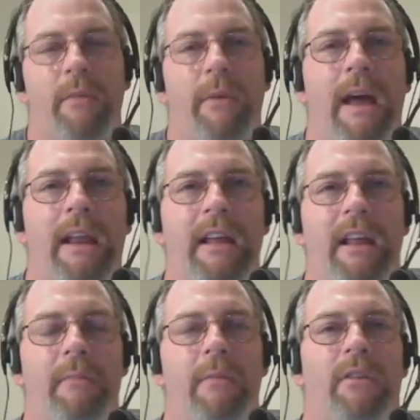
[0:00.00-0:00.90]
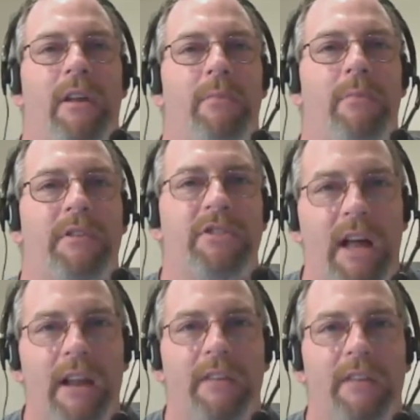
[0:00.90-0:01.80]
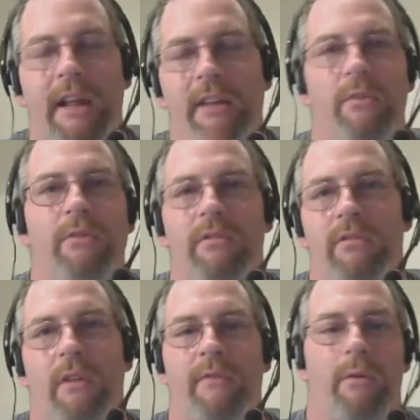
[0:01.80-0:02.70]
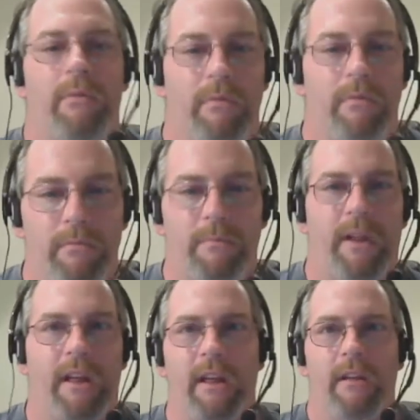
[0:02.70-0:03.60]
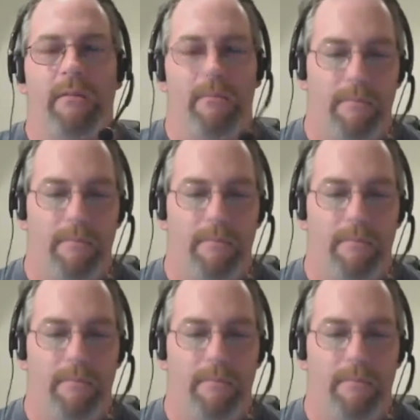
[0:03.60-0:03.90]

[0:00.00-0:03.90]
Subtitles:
C., we got to get him hooked up with Jonathan Nadeau's cell phone thingy.